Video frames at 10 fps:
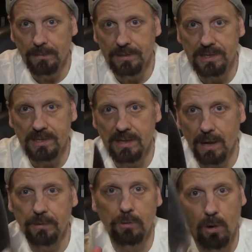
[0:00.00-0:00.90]
This is
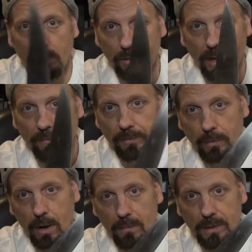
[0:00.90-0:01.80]
not the normal knife
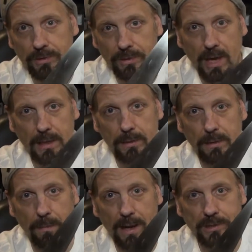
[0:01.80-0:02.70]
through arm that you get at
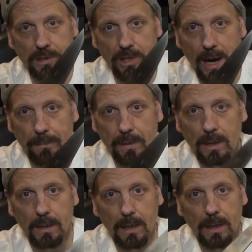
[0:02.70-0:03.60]
the magic shop.
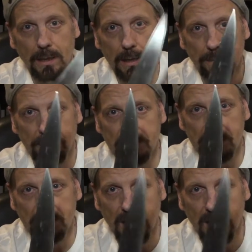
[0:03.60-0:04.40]
This is